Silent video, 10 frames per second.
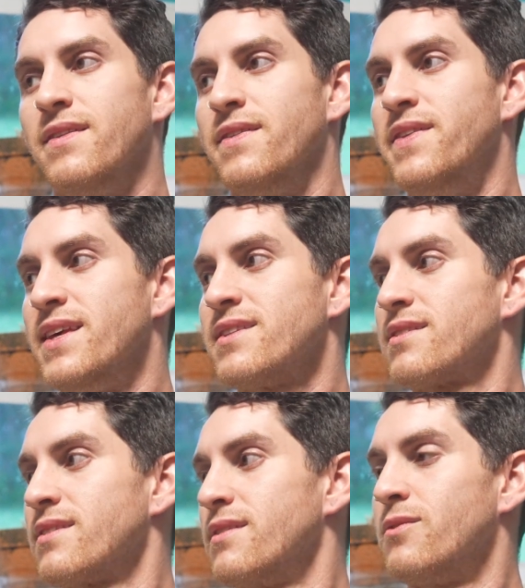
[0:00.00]

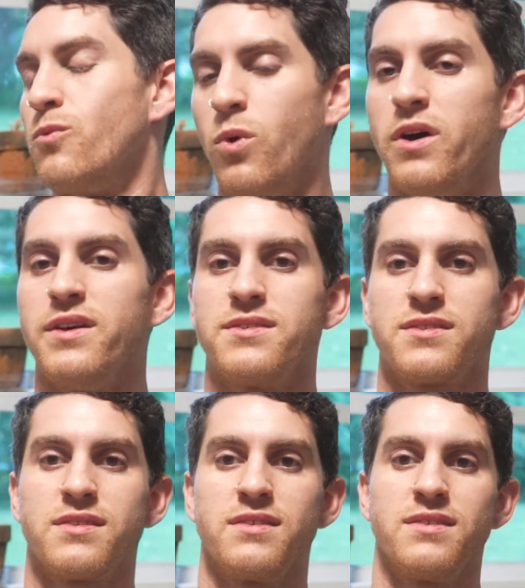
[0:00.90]
This
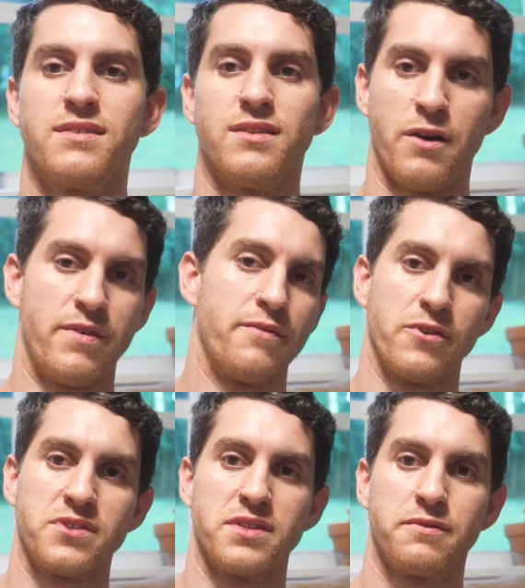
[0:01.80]
was love at
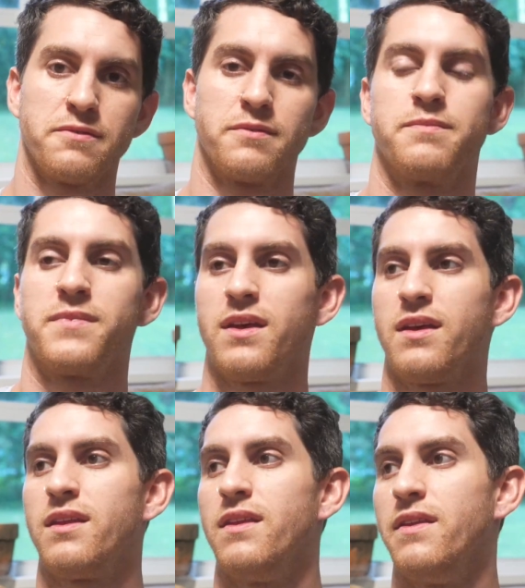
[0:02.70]
first
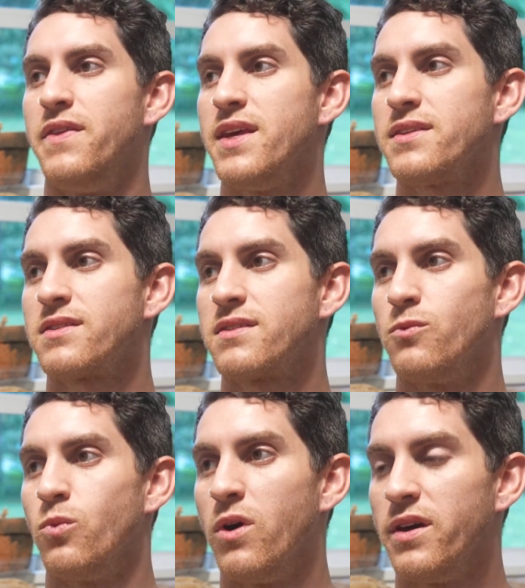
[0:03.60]
sniff. This
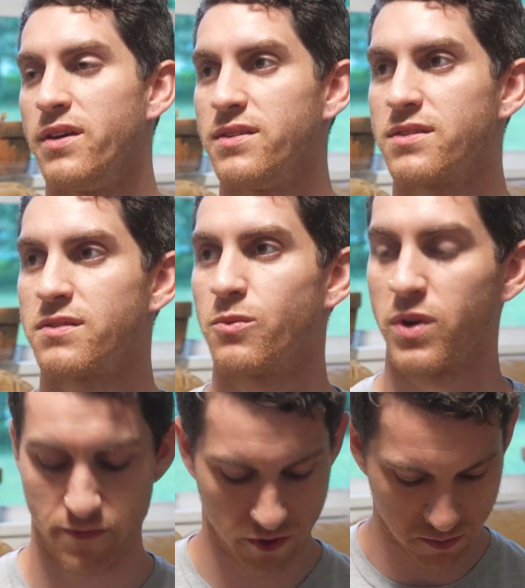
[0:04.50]
was, when I
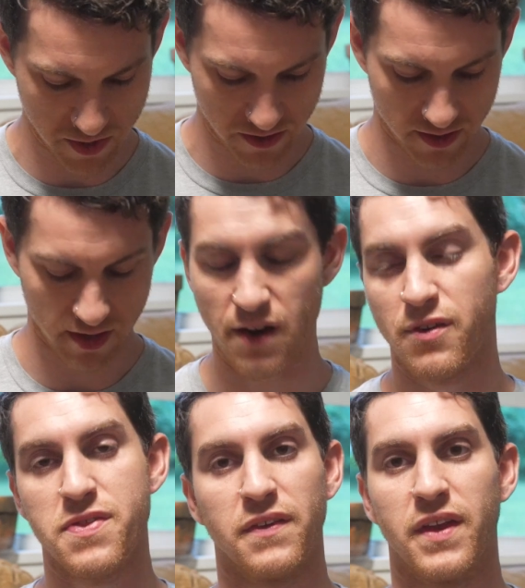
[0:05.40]
first smelled it,
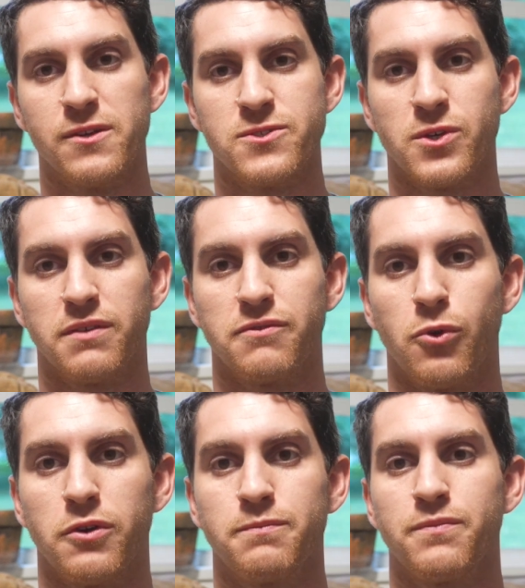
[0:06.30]
everything that I was looking
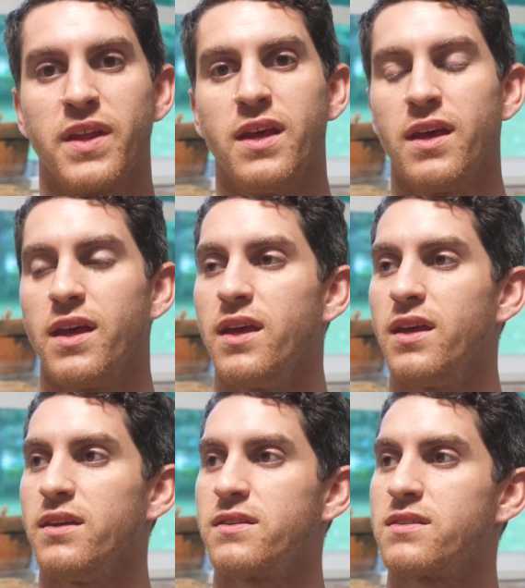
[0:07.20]
for.
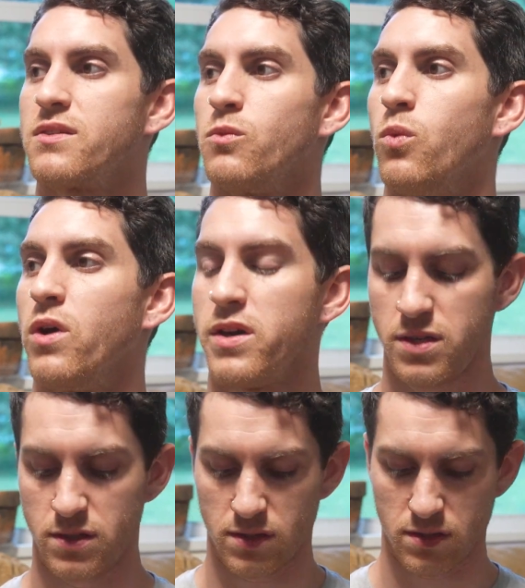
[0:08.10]
It
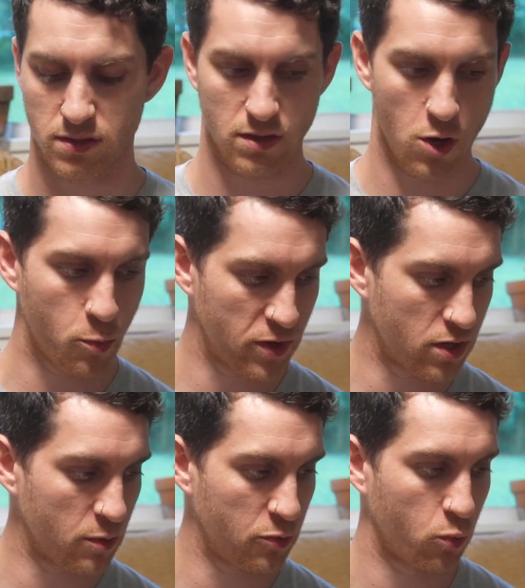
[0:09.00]
was opened
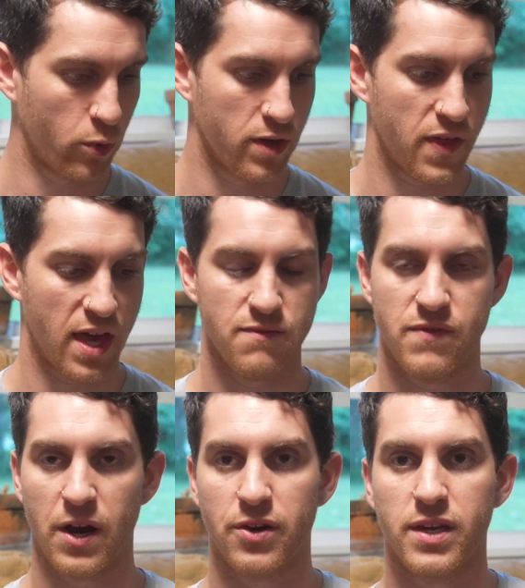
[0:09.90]
up with a
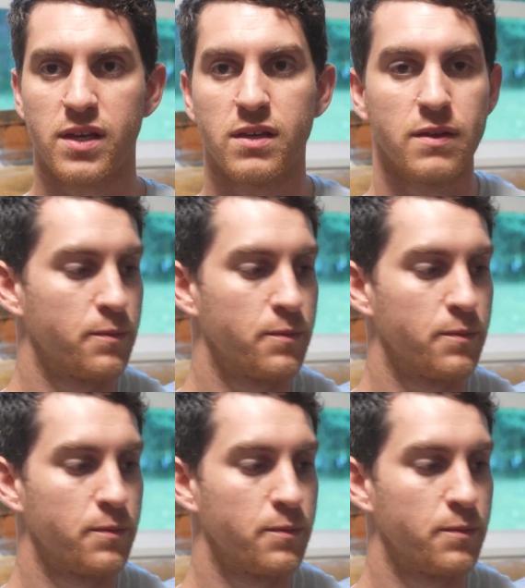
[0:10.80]
very